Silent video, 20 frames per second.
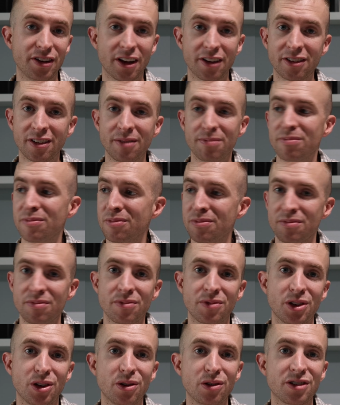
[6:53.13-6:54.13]
doesn't,
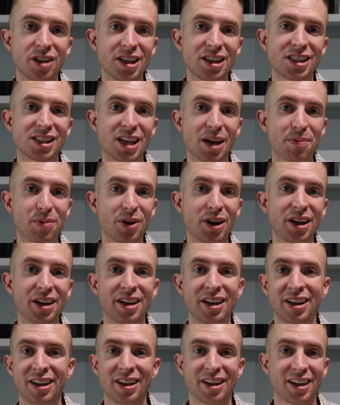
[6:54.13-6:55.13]
use a separate
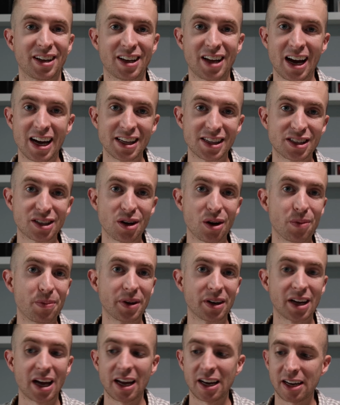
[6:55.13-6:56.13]
guide scope
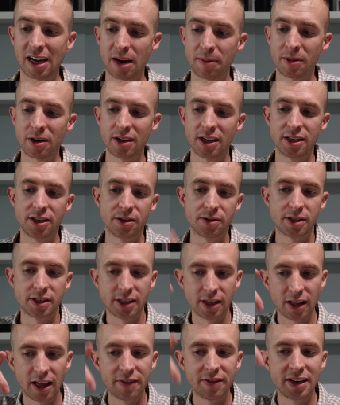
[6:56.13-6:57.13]
and guide camera and you
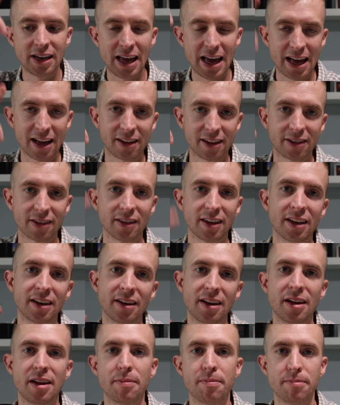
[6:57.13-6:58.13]
still have an excellent
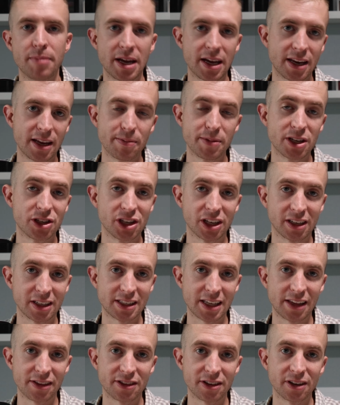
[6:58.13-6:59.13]
main imaging
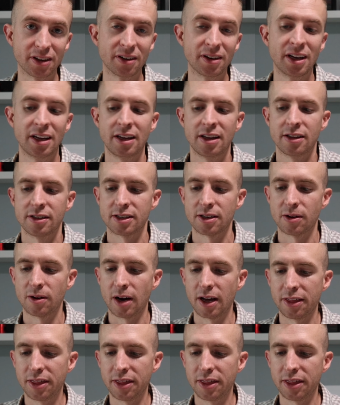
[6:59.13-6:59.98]
sensor. So I